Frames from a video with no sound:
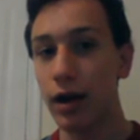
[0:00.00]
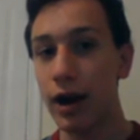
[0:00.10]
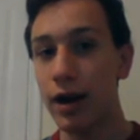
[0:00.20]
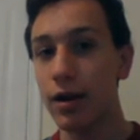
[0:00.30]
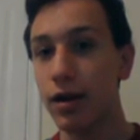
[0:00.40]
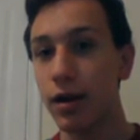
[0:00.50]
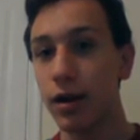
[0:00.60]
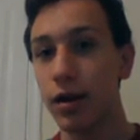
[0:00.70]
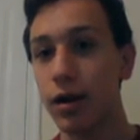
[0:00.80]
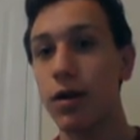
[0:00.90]
all right,
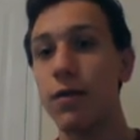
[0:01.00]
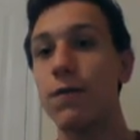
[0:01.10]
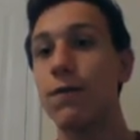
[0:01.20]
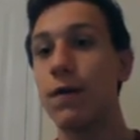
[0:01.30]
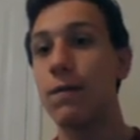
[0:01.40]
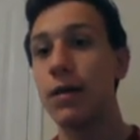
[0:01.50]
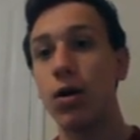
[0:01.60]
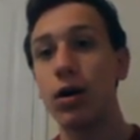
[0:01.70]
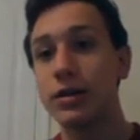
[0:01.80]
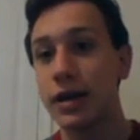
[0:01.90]
from the
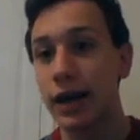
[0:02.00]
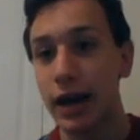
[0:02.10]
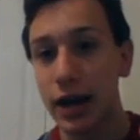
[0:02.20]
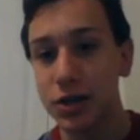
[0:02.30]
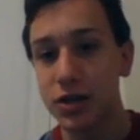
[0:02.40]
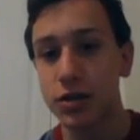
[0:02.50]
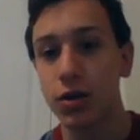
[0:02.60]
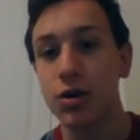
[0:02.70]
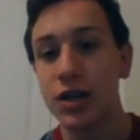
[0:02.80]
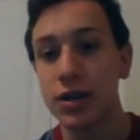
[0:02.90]
Arctic and actually
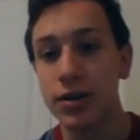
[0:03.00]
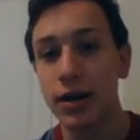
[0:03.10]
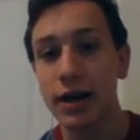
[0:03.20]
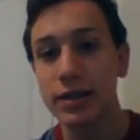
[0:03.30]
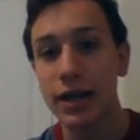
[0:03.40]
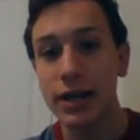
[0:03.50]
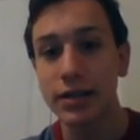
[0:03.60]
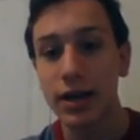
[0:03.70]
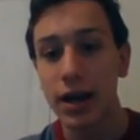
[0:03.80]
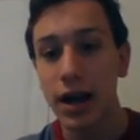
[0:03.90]
surge into the United
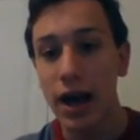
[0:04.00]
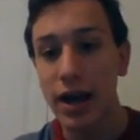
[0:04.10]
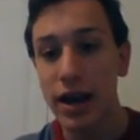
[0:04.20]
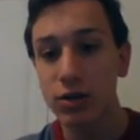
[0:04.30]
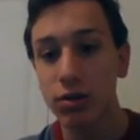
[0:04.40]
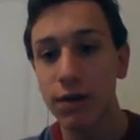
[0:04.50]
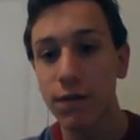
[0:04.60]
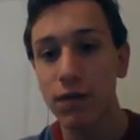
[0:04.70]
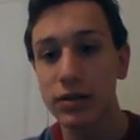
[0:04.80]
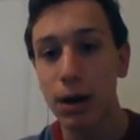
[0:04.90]
States. And that is really
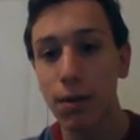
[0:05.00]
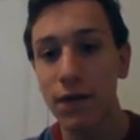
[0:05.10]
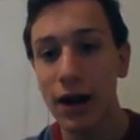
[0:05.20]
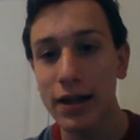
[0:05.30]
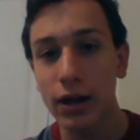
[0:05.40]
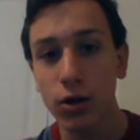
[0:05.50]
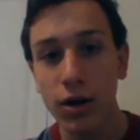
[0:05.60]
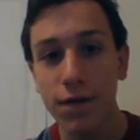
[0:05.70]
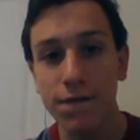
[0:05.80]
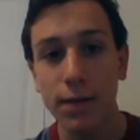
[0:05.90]
the first time we've had that.
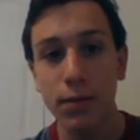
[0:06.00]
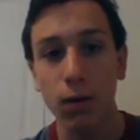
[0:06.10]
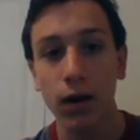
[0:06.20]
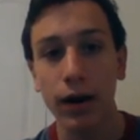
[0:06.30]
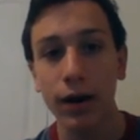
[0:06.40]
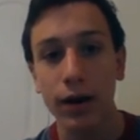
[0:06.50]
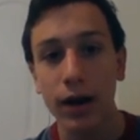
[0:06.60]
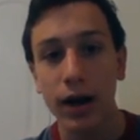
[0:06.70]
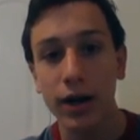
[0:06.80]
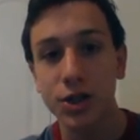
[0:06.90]
Look at February
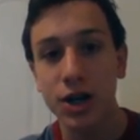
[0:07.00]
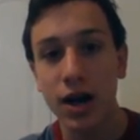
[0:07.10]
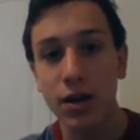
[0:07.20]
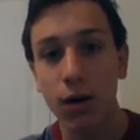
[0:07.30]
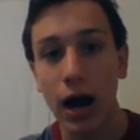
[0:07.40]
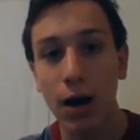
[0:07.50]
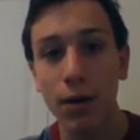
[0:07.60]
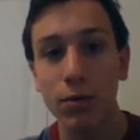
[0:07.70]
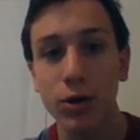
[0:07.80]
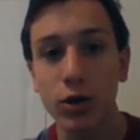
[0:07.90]
and January, how
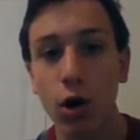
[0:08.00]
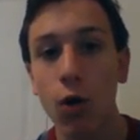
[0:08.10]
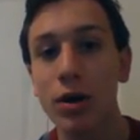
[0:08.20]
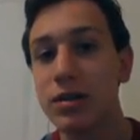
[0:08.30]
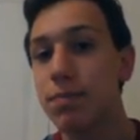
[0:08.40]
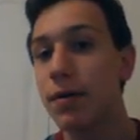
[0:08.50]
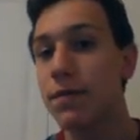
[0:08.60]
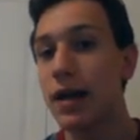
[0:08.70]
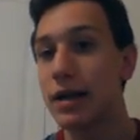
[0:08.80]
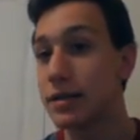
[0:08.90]
we were just always
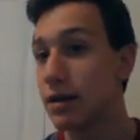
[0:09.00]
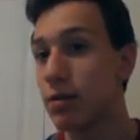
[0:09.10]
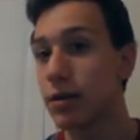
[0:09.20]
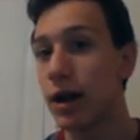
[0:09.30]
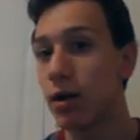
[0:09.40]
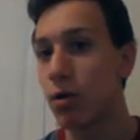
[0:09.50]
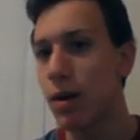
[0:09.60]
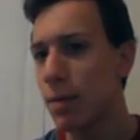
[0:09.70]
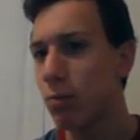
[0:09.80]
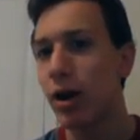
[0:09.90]
above that zero line, or
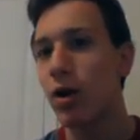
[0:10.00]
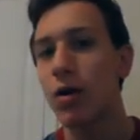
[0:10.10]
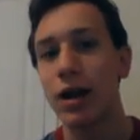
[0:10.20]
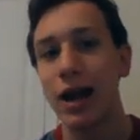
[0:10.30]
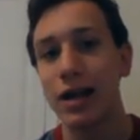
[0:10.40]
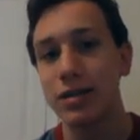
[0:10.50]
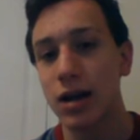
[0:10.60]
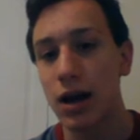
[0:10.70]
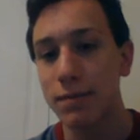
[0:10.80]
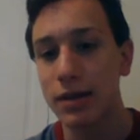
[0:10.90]
maybe right on it at
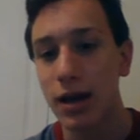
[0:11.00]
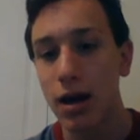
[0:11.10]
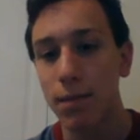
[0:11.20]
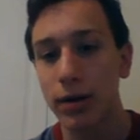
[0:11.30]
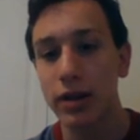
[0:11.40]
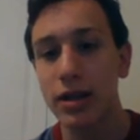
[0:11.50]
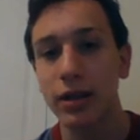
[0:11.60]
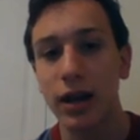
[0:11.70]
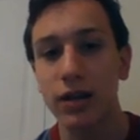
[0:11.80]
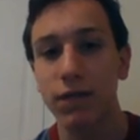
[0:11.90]
times. But it
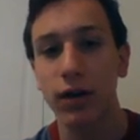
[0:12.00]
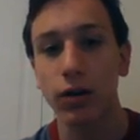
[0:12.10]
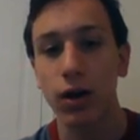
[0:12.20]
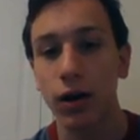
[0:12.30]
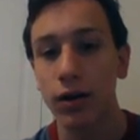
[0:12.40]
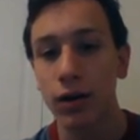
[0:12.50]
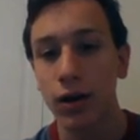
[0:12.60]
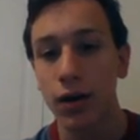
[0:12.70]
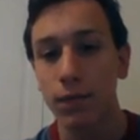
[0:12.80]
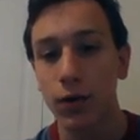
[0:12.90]
didn't last very long,
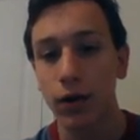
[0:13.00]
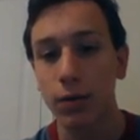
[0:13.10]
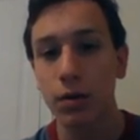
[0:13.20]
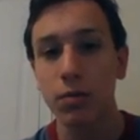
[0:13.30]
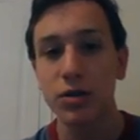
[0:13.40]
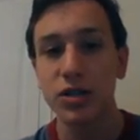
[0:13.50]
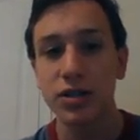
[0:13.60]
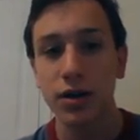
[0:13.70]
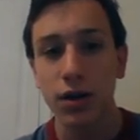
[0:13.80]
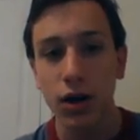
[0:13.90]
all right? We were
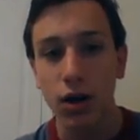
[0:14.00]
just